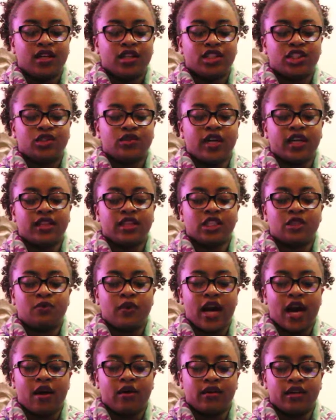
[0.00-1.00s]
Strength is
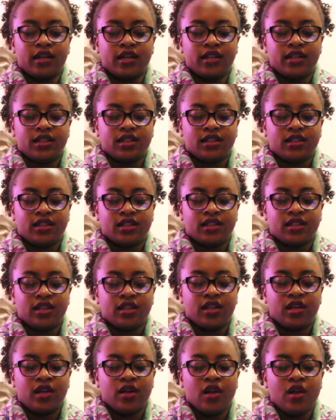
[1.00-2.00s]
power.
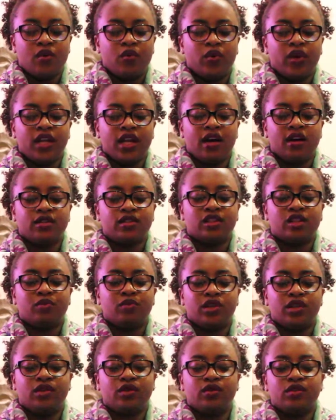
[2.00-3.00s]
What else could
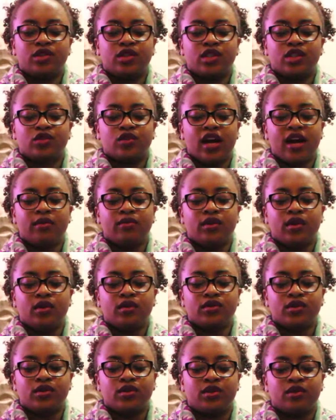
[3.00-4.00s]
be used to describe
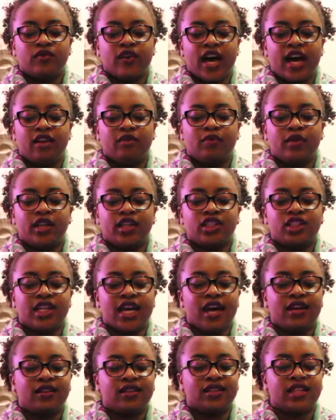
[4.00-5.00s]
those who survived being
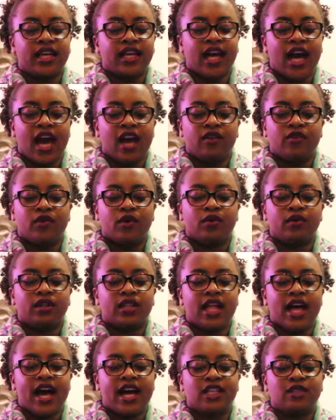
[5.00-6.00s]
shattered like iPhone
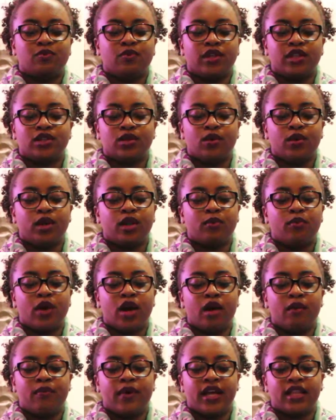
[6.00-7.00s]
glass, being torn
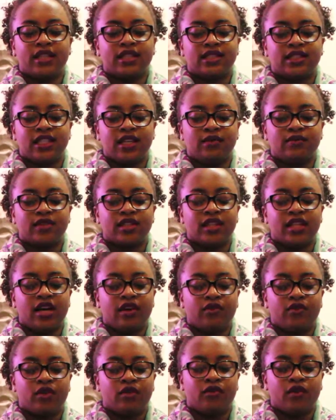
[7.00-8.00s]
apart by the seams and
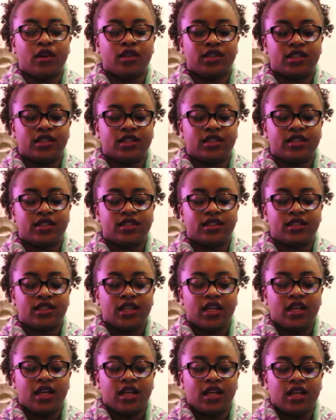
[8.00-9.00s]
left for vultures,
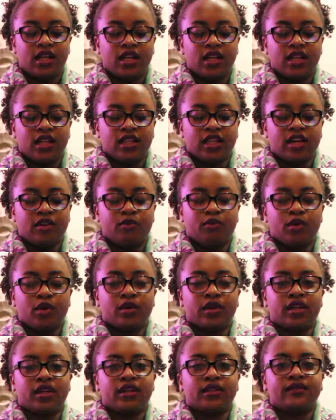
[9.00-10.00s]
left
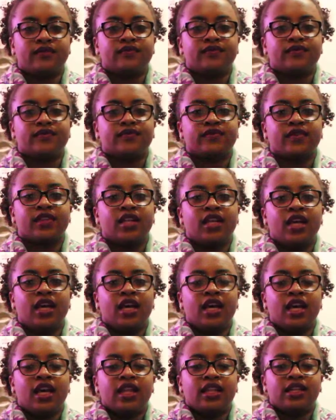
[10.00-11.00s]
broken?
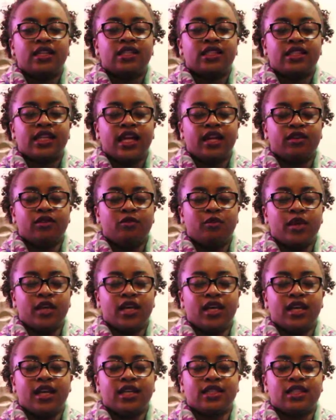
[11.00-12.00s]
This state of
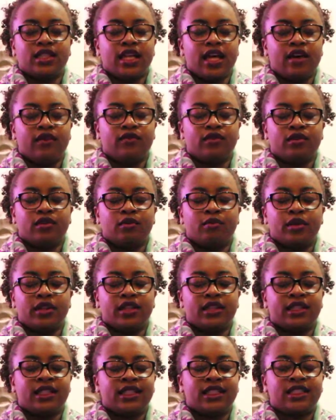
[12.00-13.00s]
being is inevitable, but
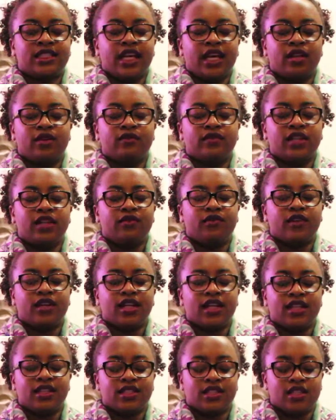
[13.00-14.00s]
this state of
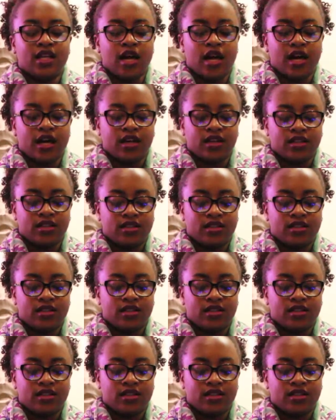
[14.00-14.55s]
living is not.